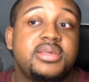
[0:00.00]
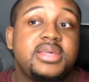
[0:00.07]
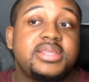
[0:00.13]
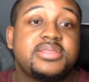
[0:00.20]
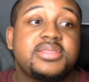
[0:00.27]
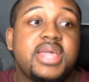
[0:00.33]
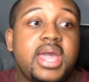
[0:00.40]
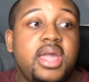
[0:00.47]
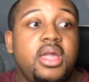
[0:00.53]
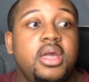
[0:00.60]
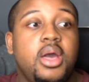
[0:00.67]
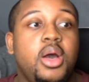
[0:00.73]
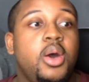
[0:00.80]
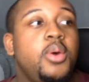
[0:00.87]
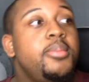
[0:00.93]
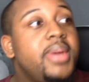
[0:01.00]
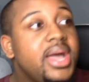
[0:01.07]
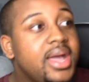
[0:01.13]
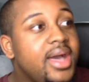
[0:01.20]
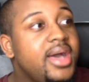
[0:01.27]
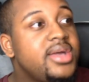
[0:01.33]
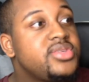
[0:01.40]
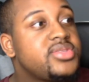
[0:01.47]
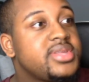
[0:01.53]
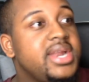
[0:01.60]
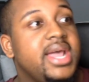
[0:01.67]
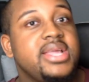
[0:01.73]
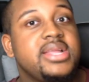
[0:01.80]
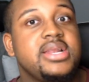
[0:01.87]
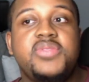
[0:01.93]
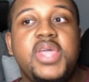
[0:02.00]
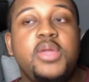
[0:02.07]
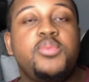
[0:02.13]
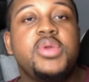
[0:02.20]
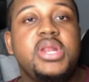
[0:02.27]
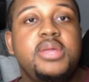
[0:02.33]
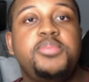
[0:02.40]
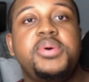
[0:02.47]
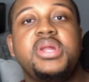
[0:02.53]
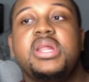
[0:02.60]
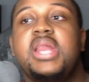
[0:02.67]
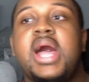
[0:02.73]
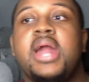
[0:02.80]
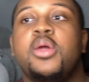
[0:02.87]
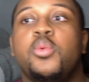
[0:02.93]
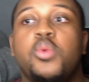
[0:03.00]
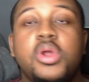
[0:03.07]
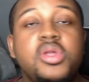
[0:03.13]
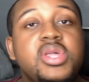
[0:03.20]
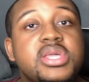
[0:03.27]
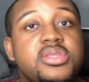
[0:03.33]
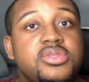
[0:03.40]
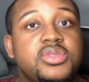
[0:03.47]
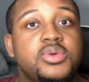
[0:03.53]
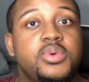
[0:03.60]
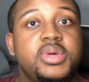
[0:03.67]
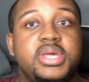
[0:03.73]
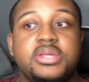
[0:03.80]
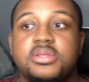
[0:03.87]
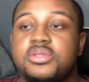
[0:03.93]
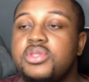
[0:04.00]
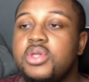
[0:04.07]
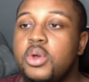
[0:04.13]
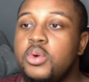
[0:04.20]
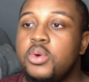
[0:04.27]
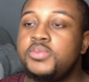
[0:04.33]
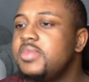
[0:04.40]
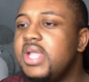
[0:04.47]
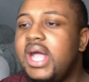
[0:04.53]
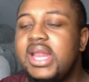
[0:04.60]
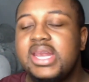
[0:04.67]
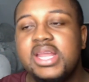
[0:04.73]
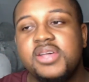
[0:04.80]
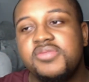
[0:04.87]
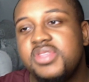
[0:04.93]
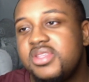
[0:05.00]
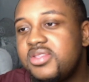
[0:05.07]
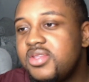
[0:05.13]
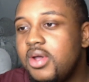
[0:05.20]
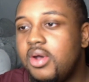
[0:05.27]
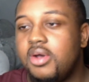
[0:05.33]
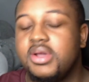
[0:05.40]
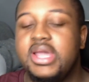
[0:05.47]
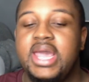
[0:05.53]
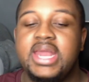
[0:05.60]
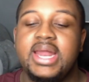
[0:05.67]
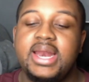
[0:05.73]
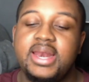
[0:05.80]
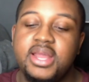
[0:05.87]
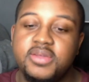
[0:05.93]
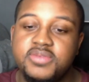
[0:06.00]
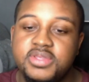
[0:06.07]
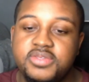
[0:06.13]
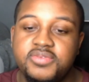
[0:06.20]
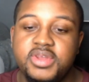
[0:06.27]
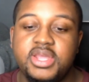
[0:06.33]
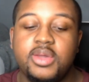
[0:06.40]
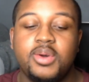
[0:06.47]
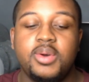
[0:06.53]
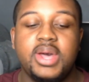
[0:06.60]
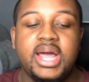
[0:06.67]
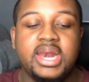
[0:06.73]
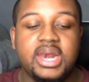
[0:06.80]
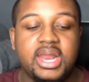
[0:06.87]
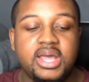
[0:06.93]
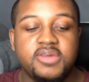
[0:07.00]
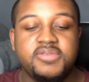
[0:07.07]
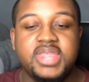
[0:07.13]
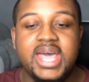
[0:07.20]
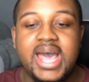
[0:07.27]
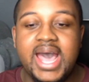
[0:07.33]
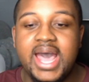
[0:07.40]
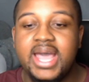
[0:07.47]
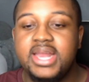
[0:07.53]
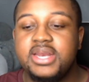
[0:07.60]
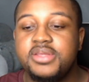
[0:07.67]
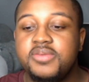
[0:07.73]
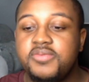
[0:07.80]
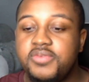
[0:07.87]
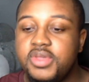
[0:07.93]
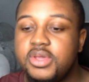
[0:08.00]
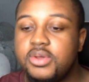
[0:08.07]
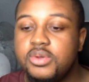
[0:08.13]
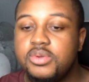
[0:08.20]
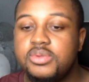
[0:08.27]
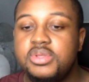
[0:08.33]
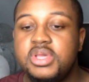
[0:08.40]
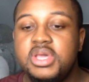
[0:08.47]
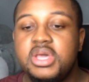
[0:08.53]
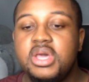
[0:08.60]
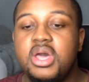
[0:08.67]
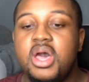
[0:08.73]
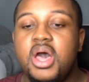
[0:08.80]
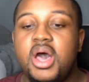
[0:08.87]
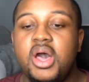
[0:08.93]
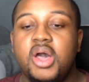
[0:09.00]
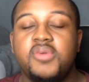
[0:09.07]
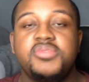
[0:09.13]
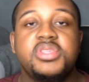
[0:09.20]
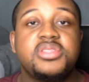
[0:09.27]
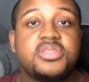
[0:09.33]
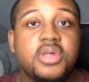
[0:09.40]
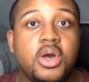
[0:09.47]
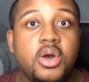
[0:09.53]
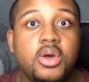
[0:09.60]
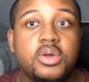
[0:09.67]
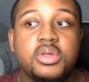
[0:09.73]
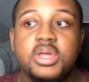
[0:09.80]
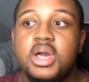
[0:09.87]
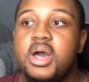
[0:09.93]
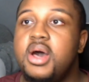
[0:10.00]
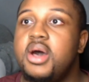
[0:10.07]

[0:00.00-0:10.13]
it's like, oh my gosh, like they really put a lot of work into it. So I love this song and I love this video. I love the island feel of the song.